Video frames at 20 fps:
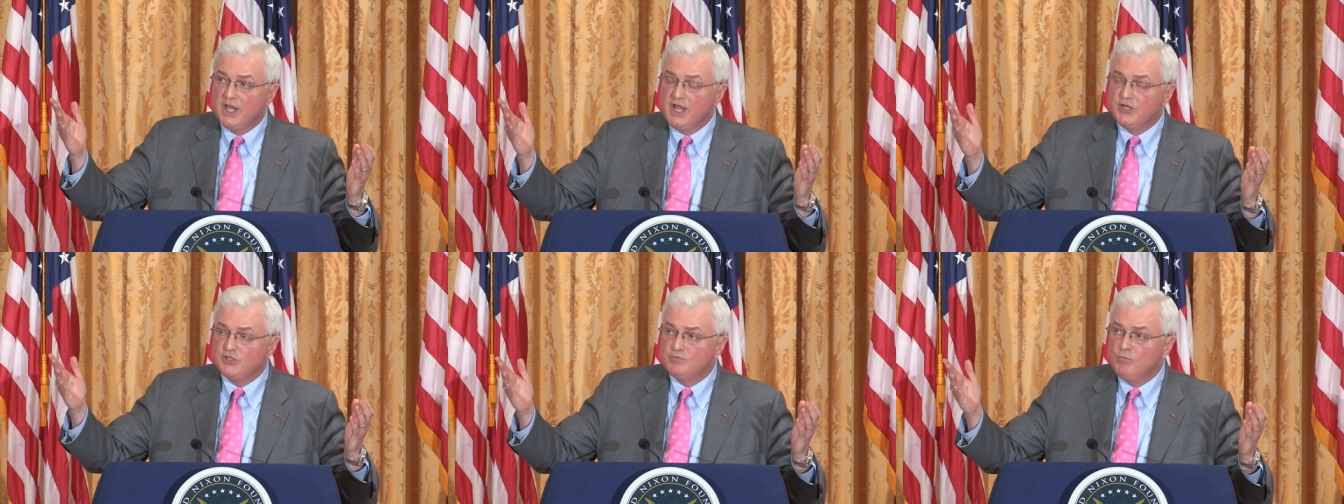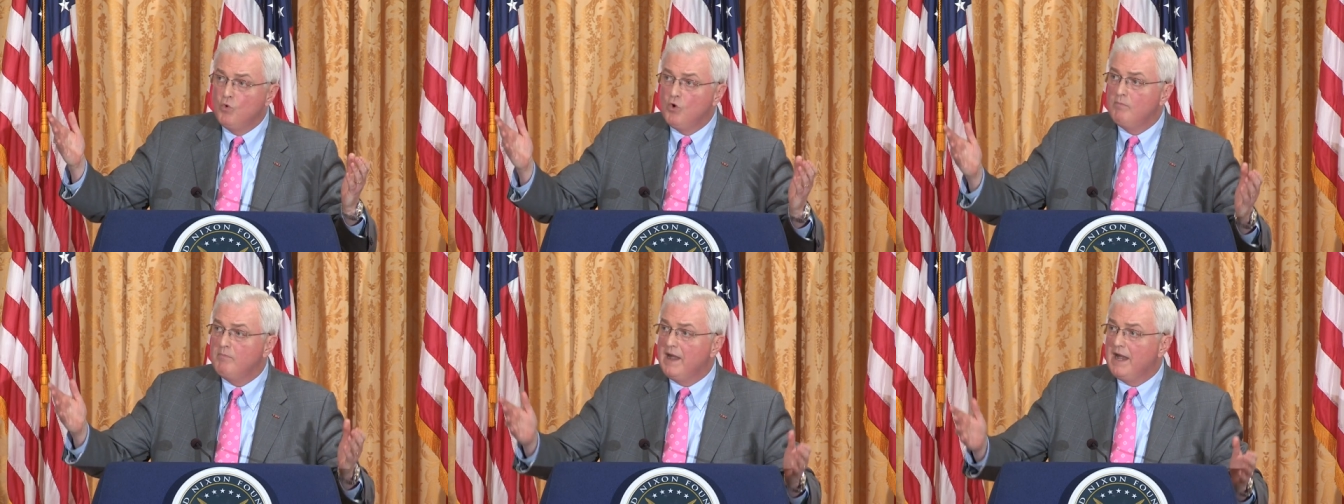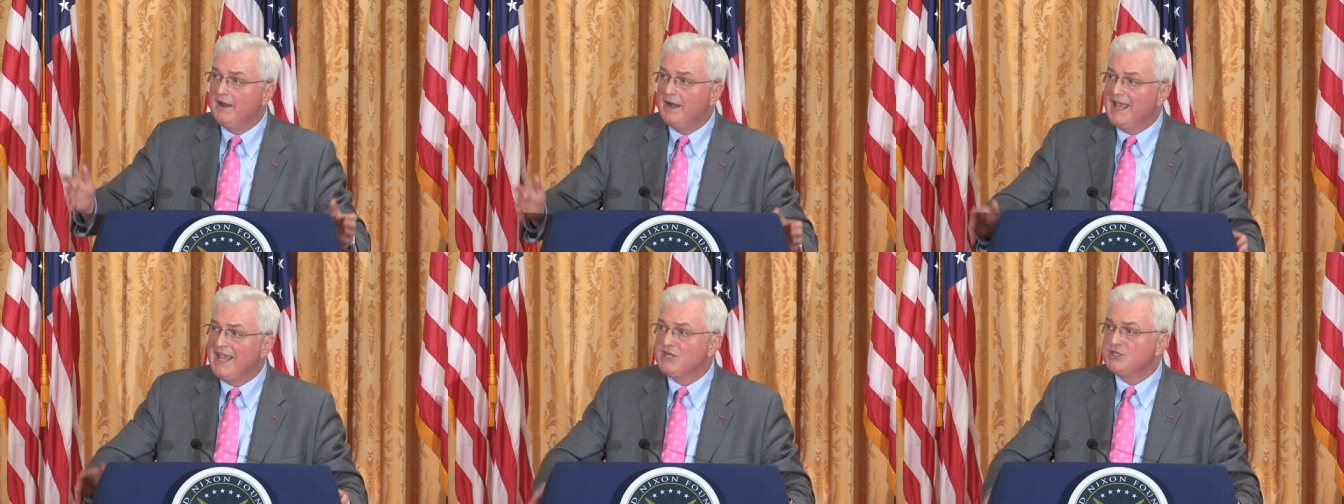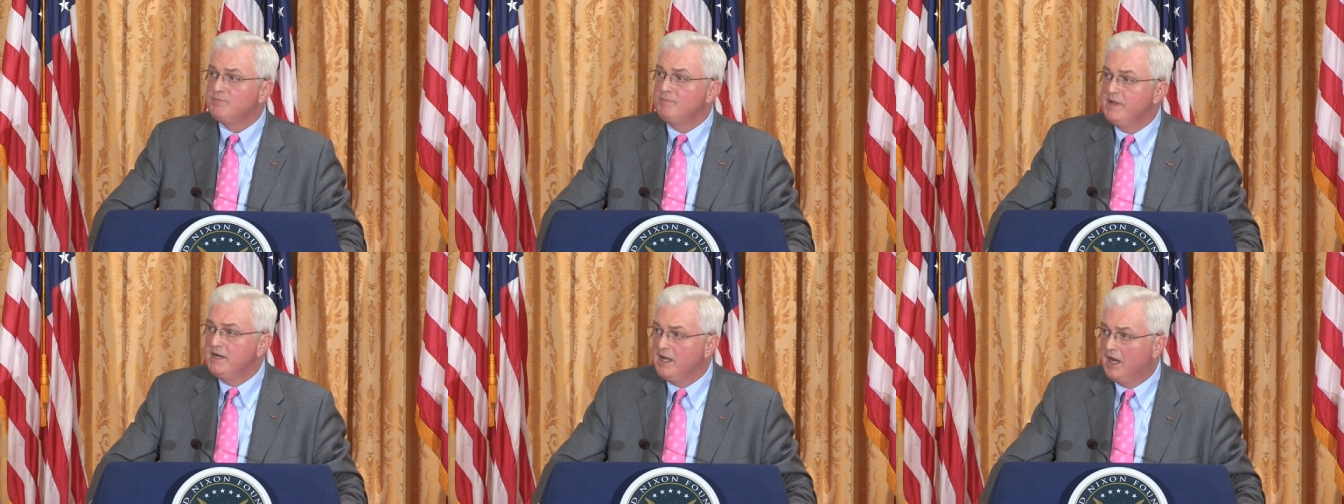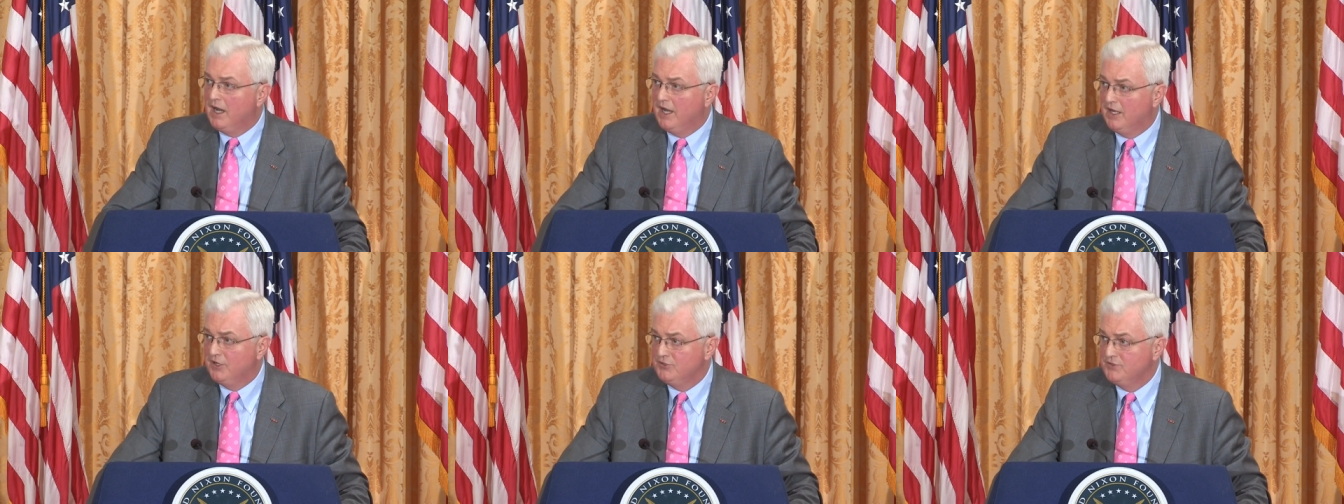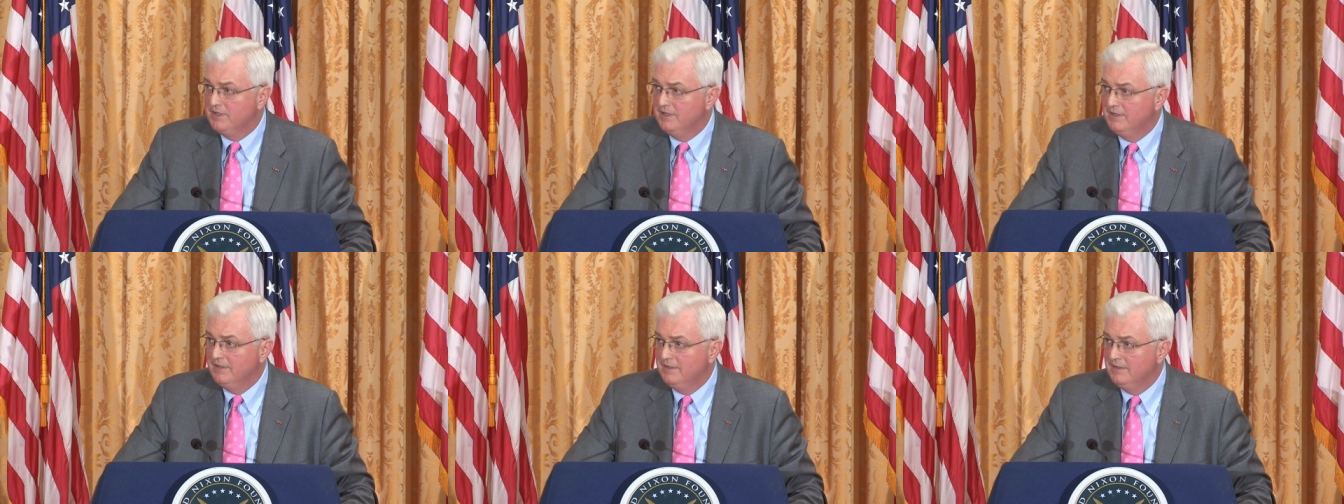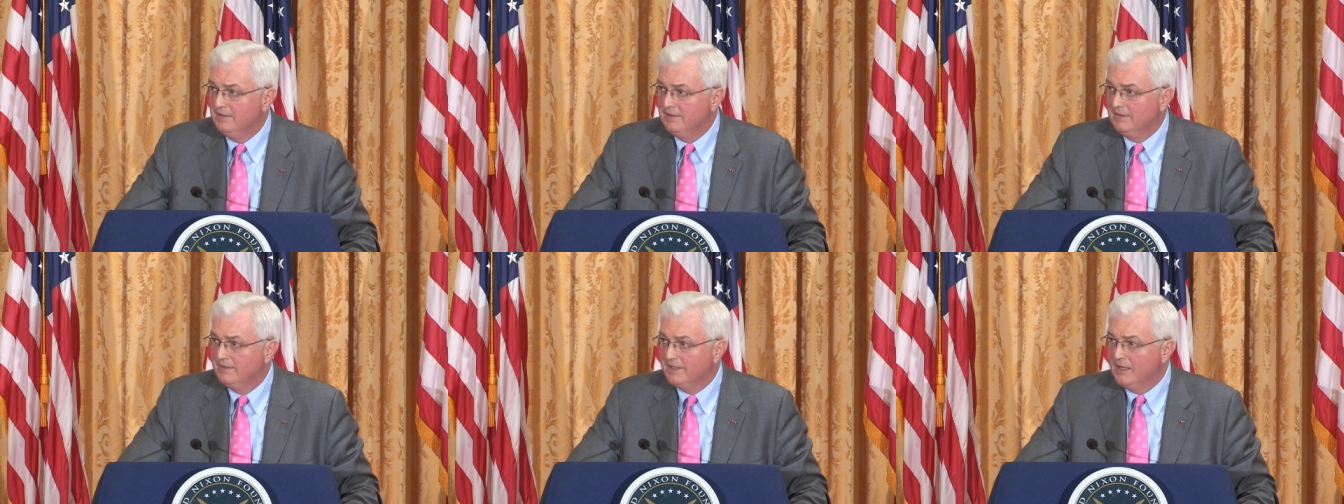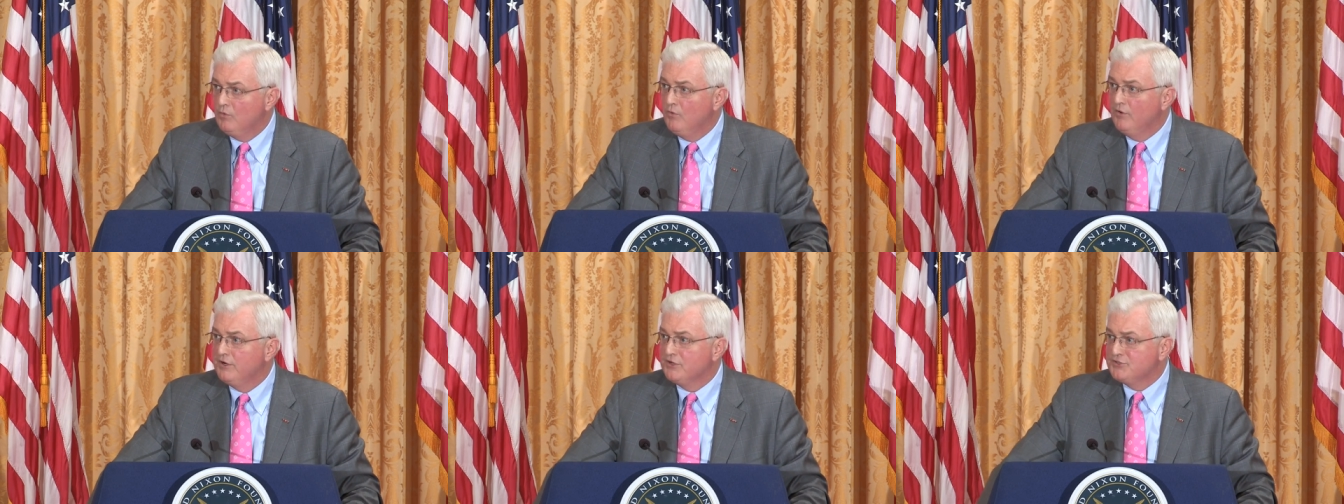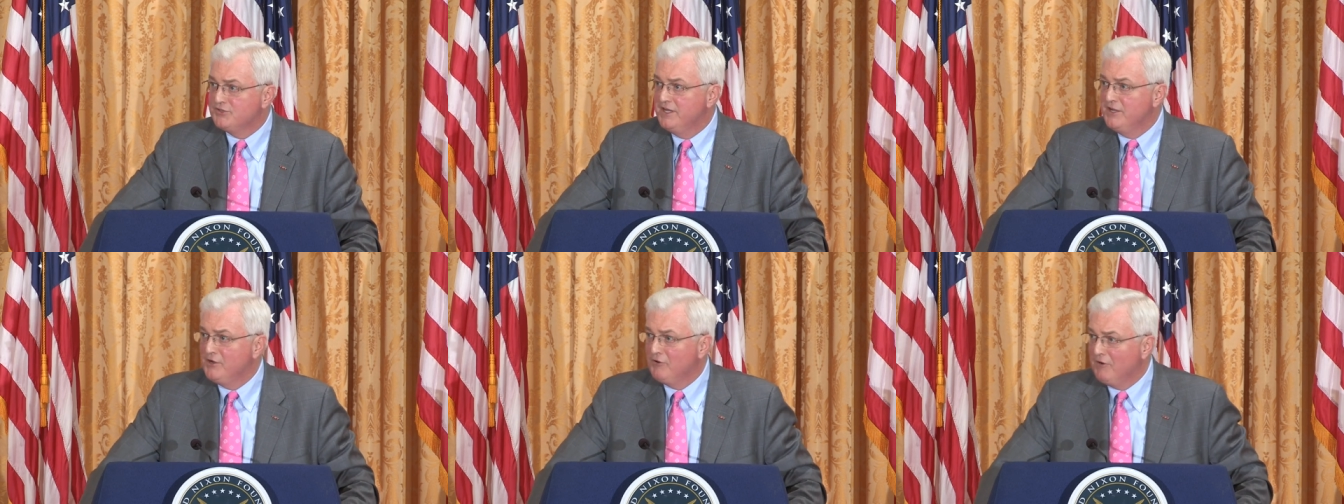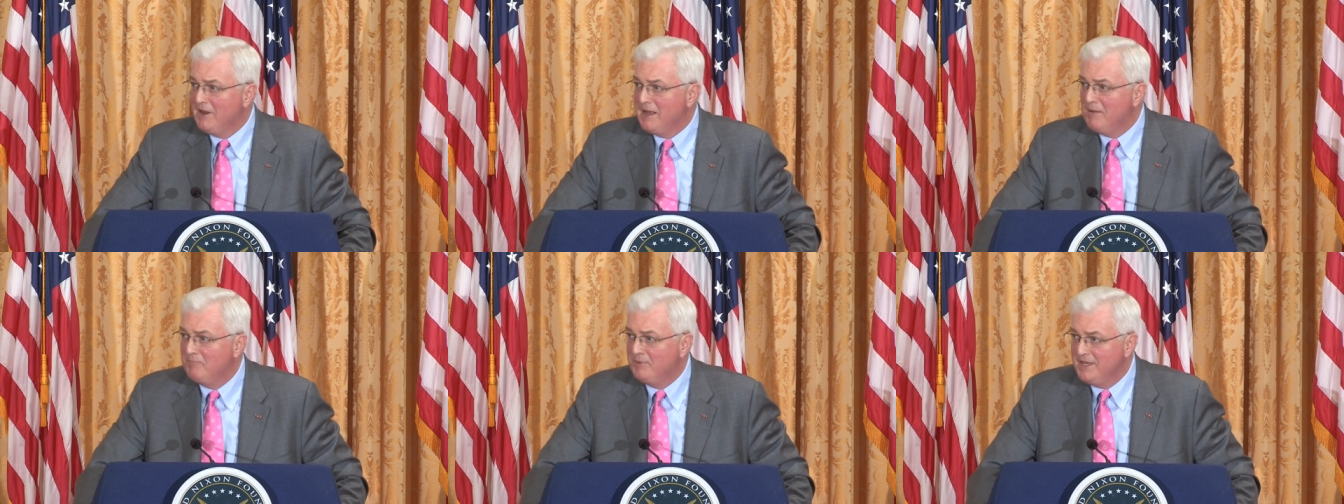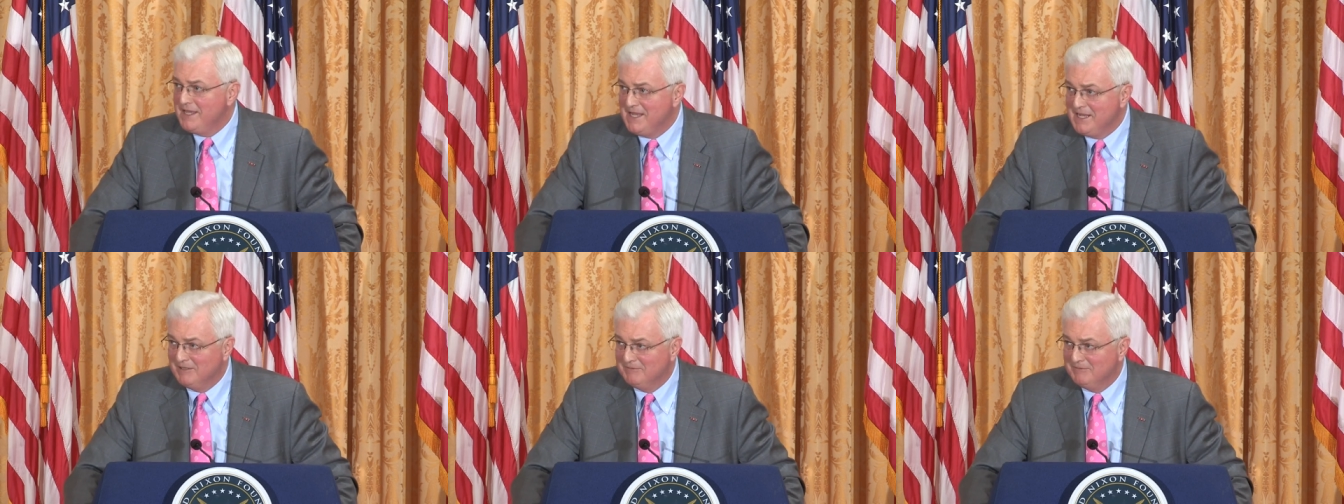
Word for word: it's more about espionage. They want to steal your IP.